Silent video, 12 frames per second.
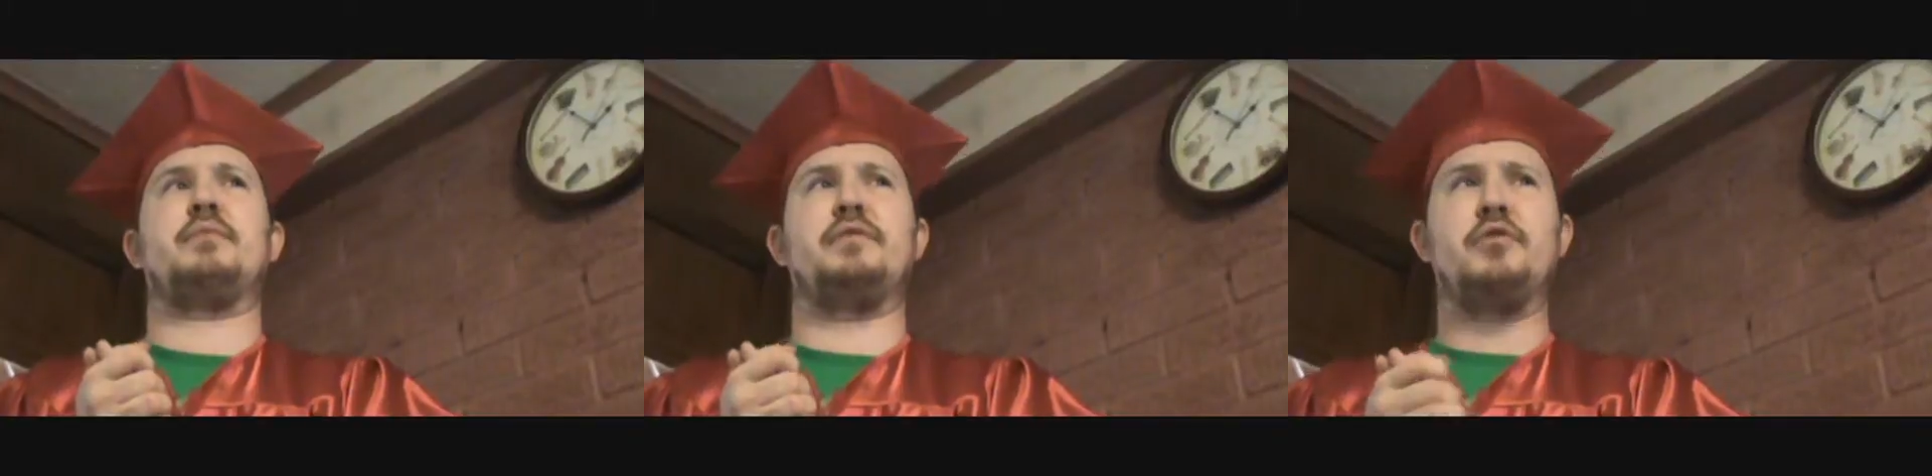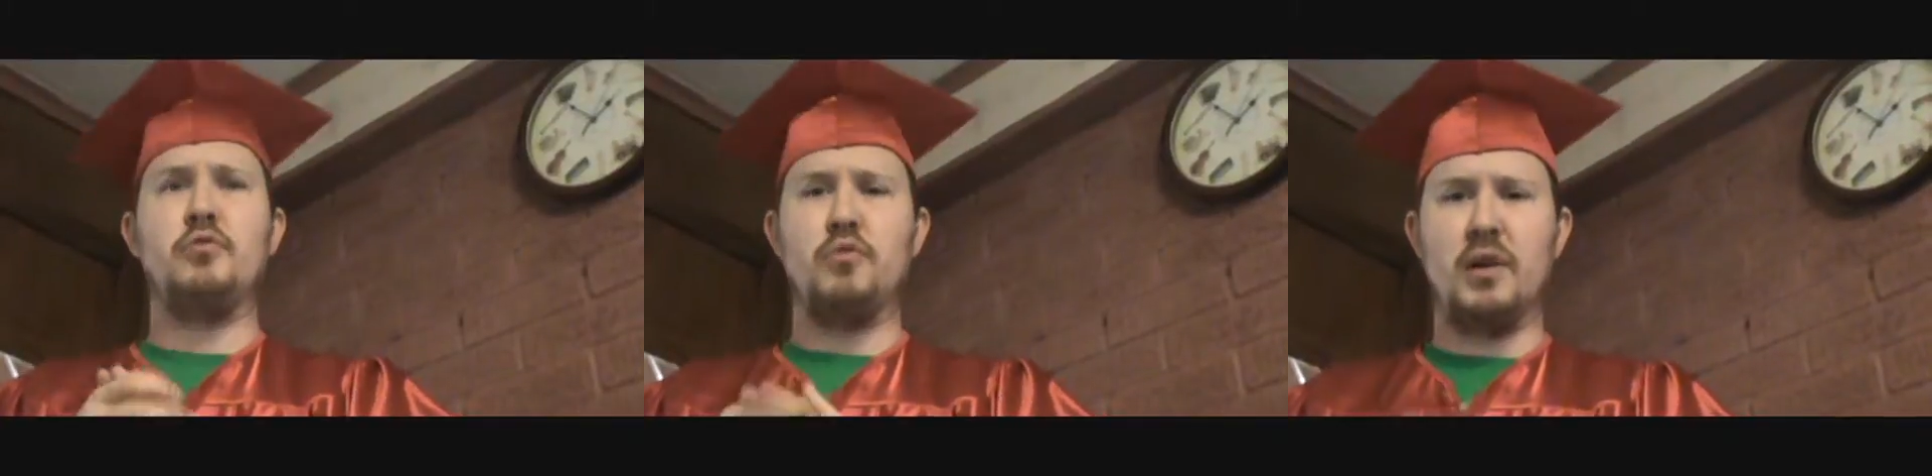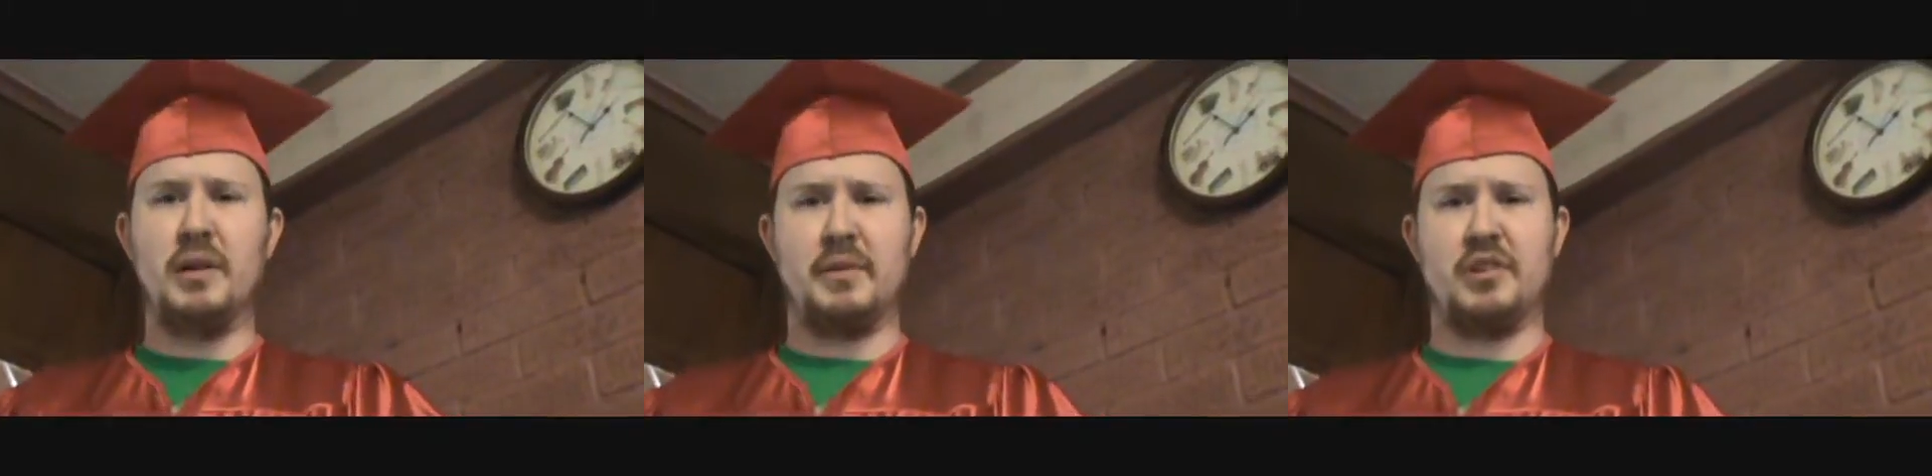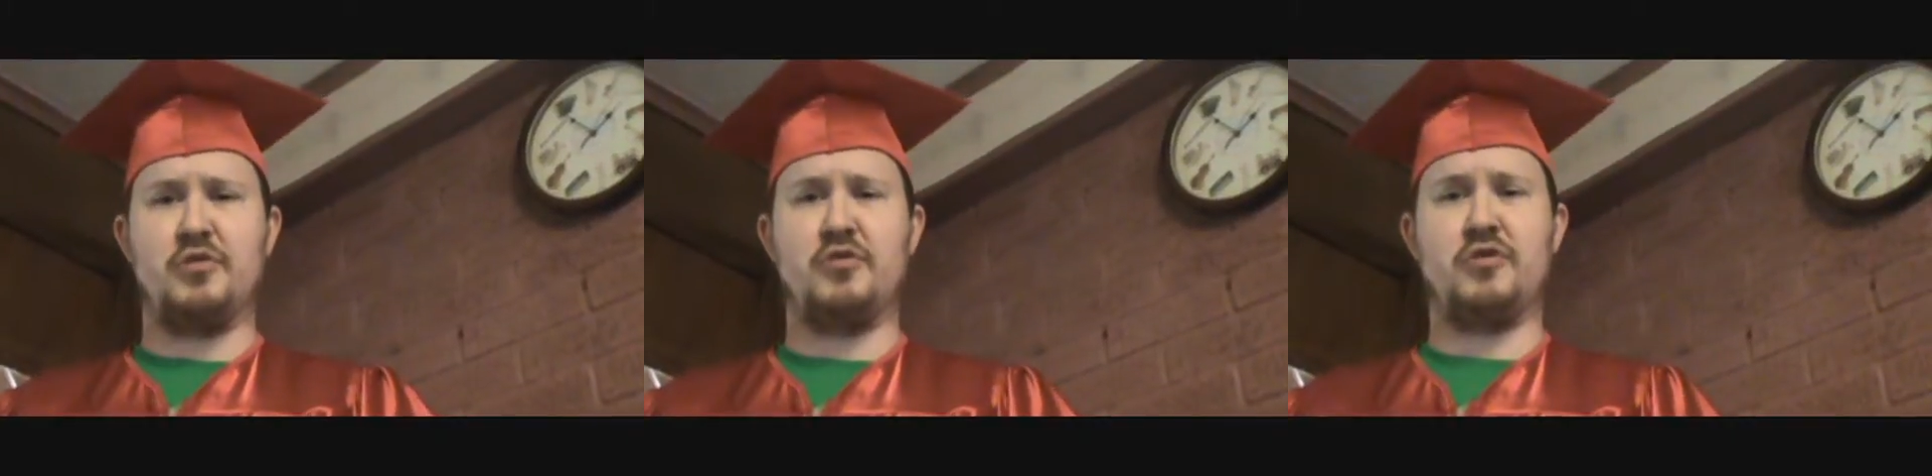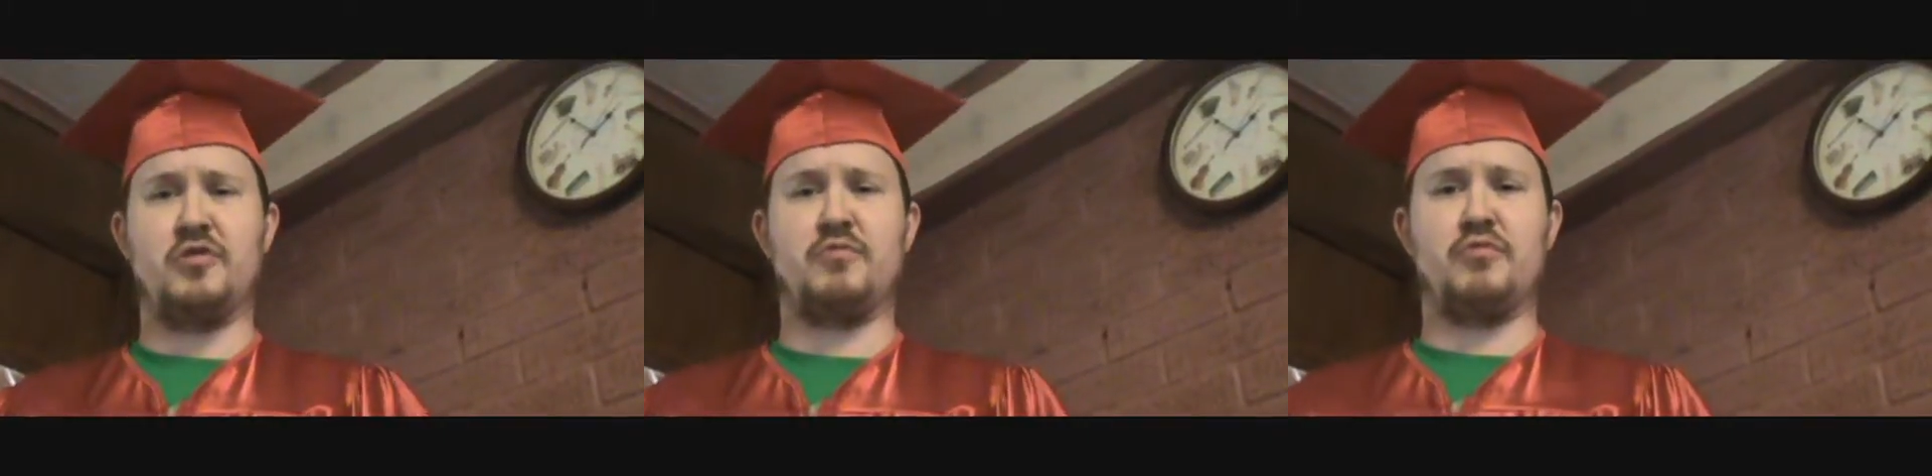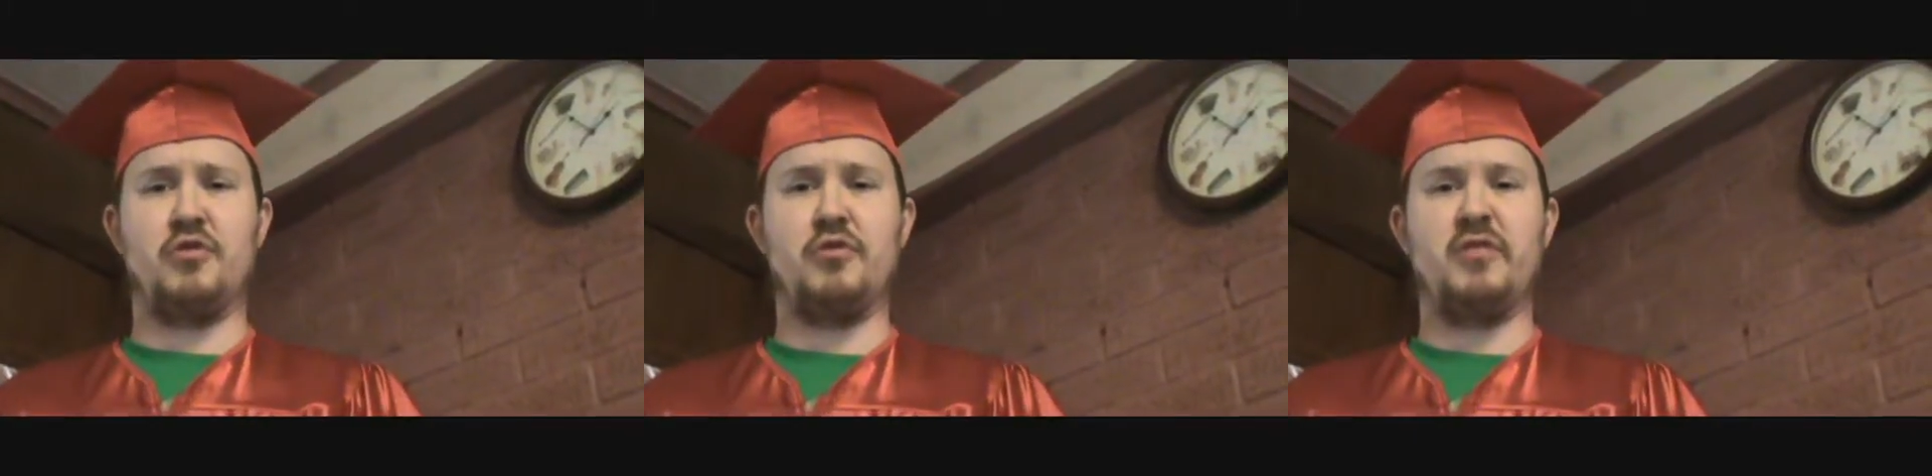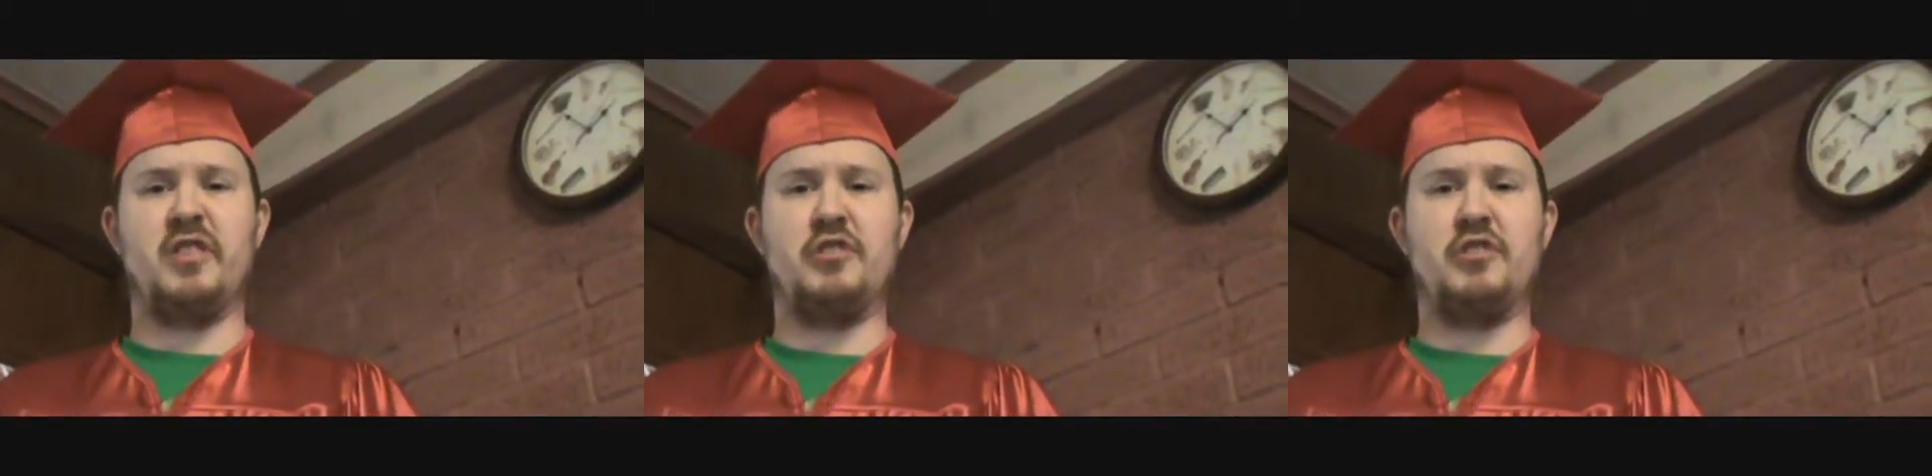But if you want to be a do-it-yourself pro,